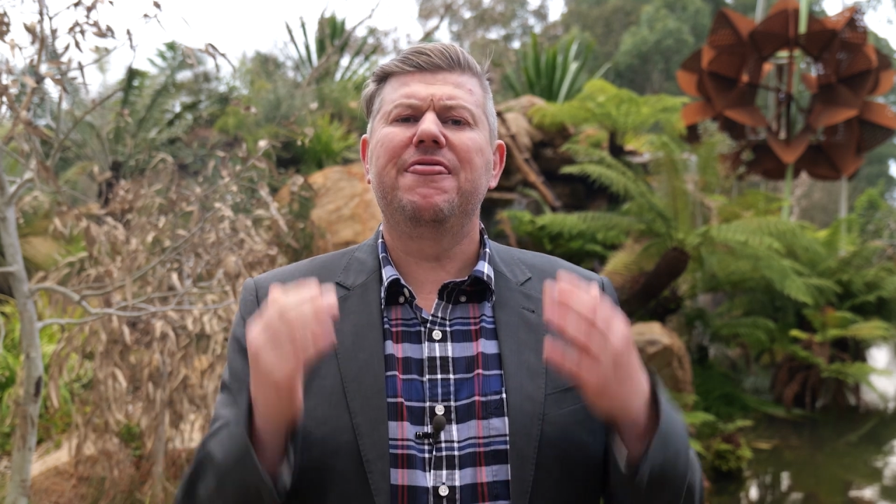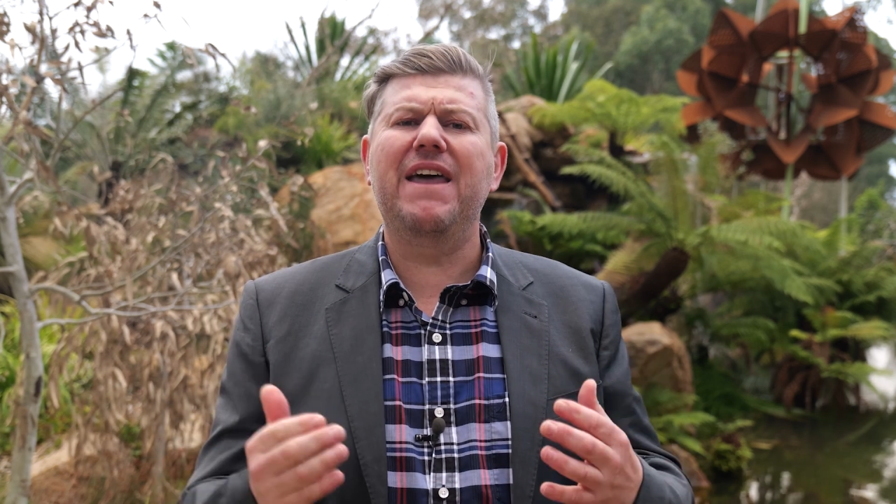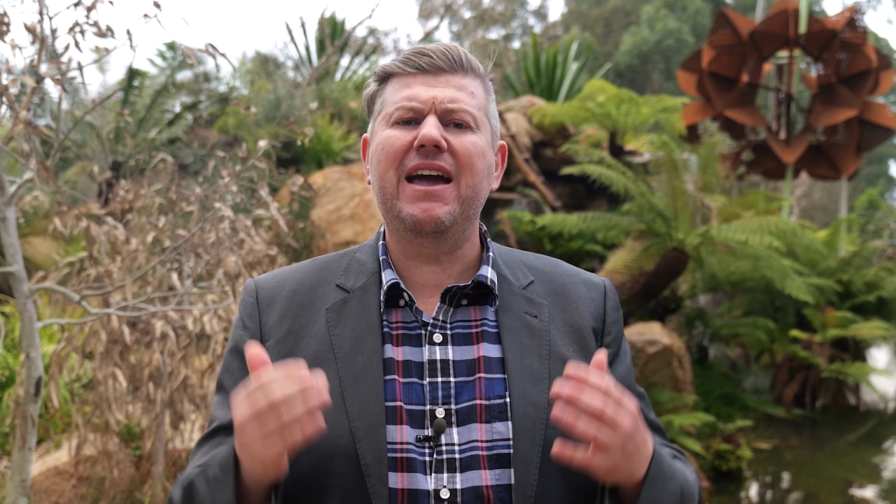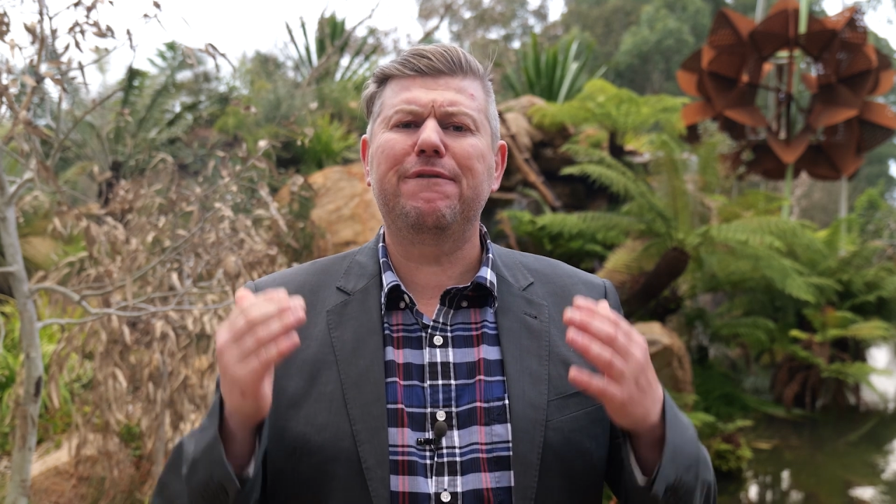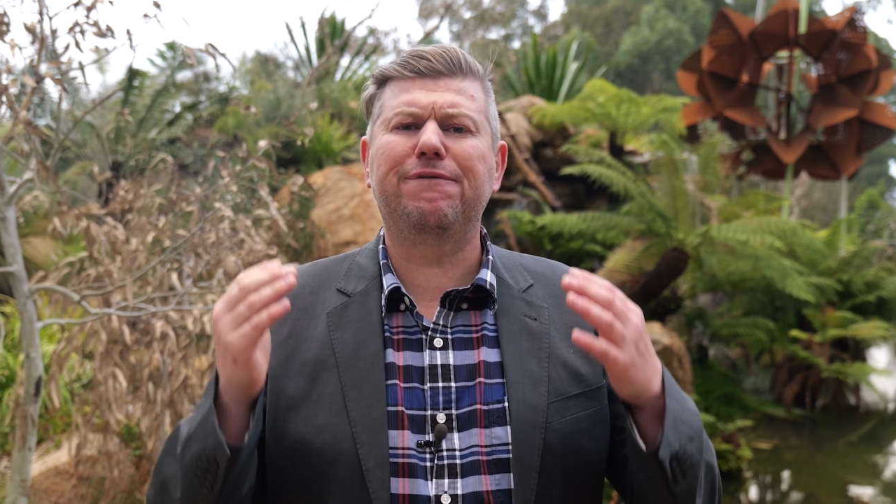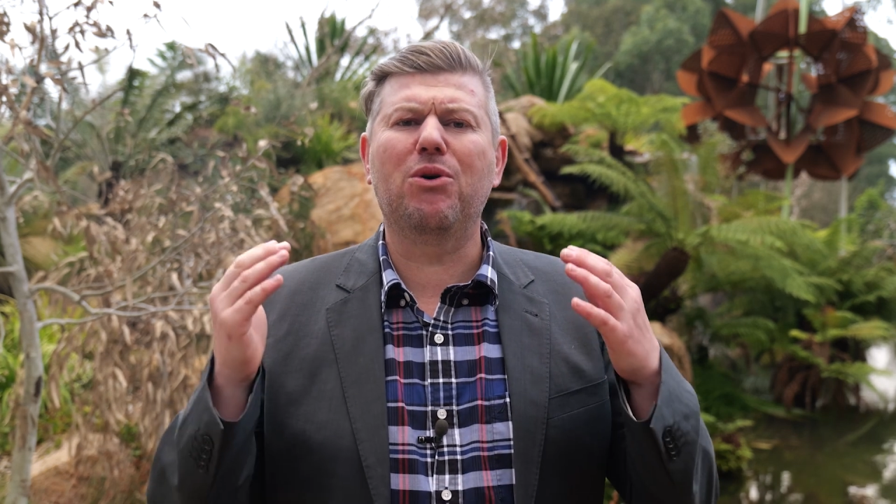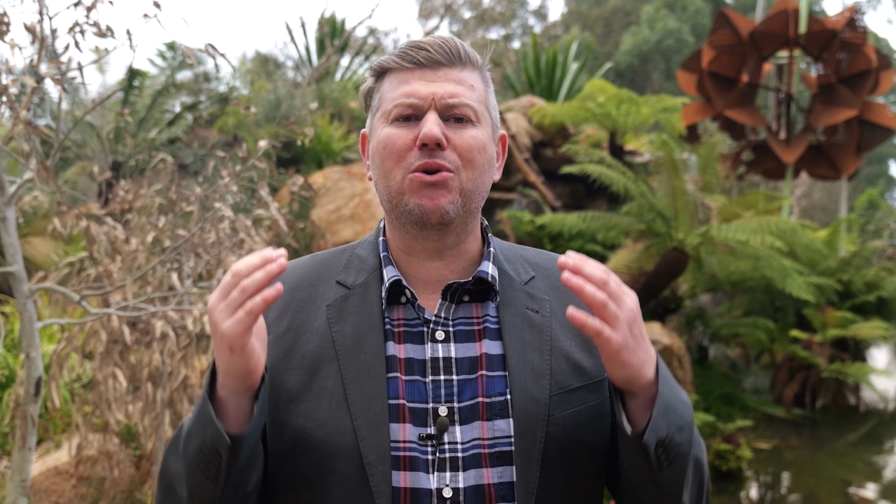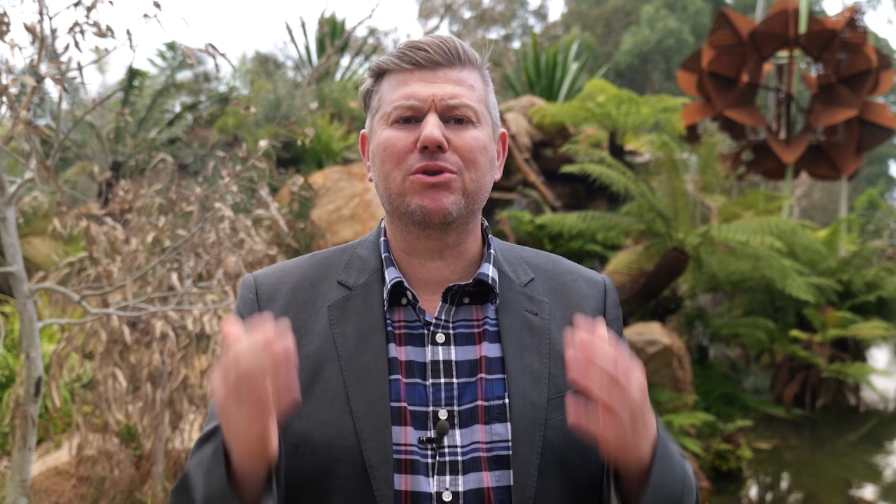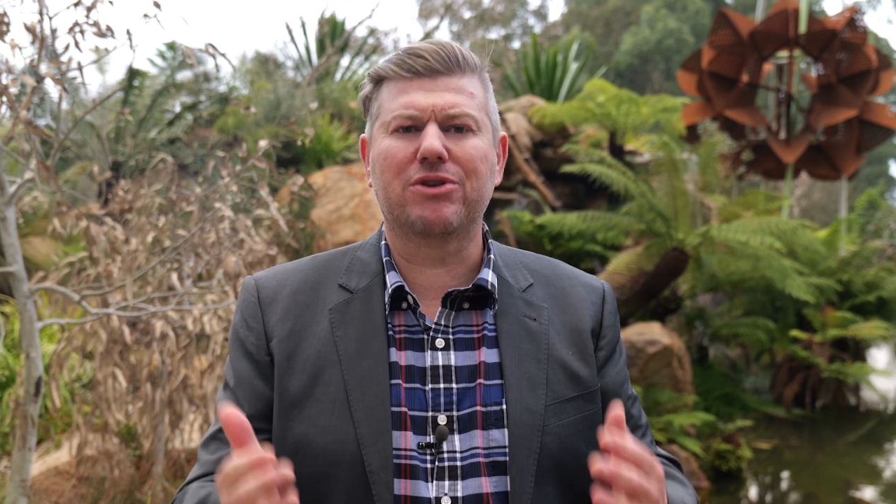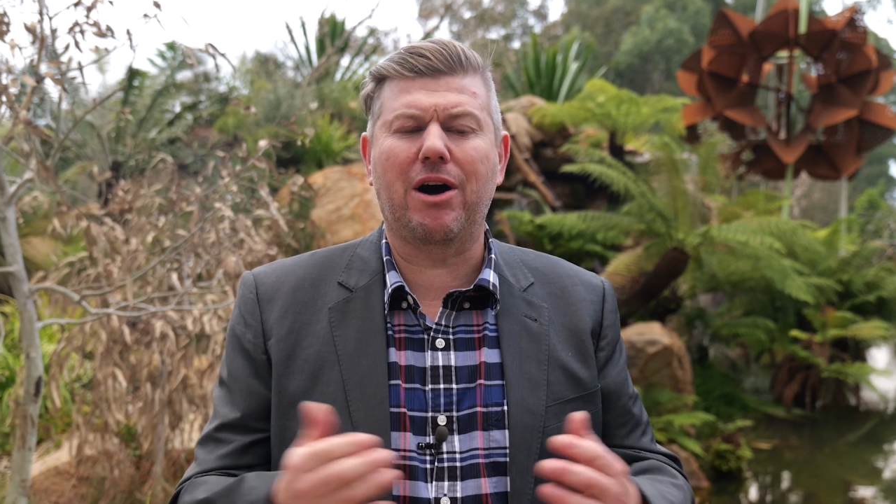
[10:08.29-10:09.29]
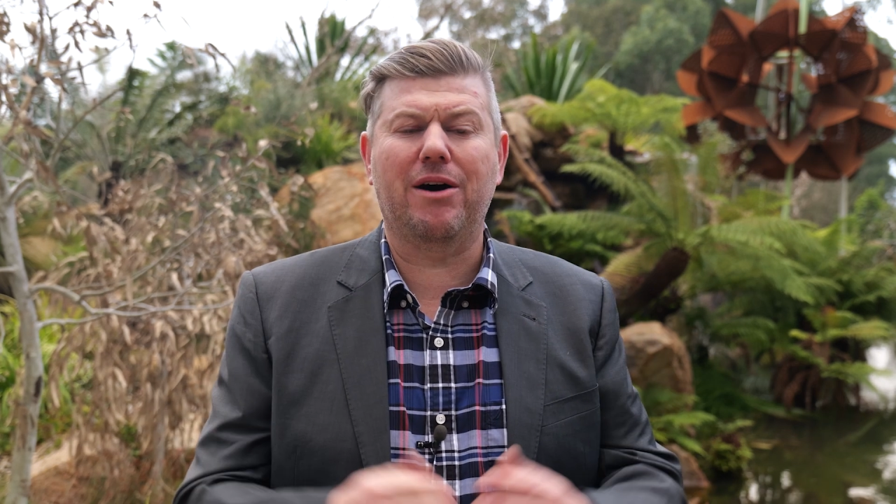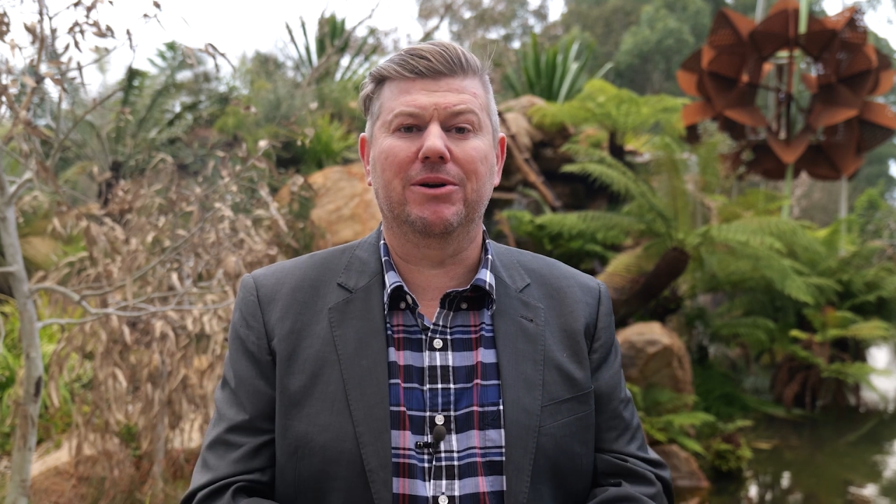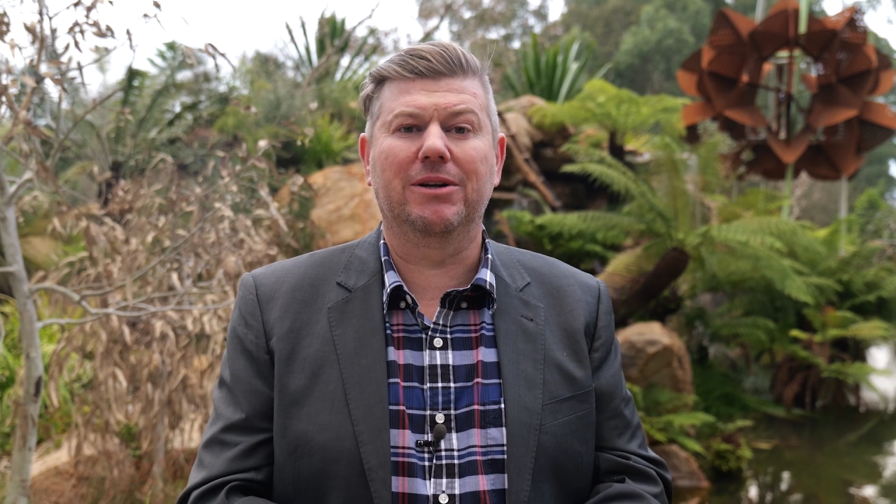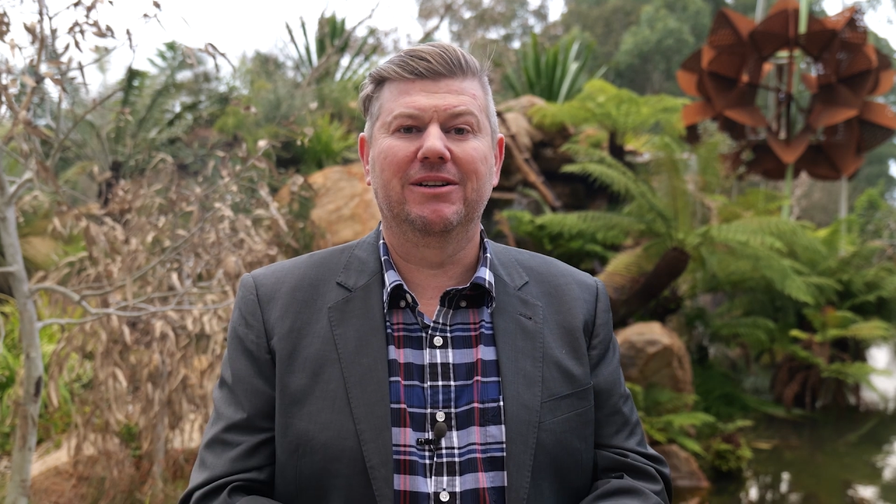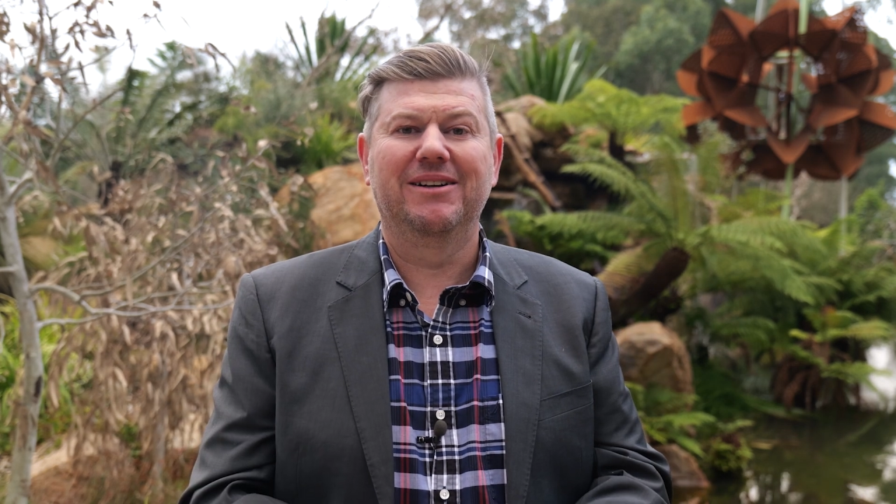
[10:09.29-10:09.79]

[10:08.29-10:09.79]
therefore go.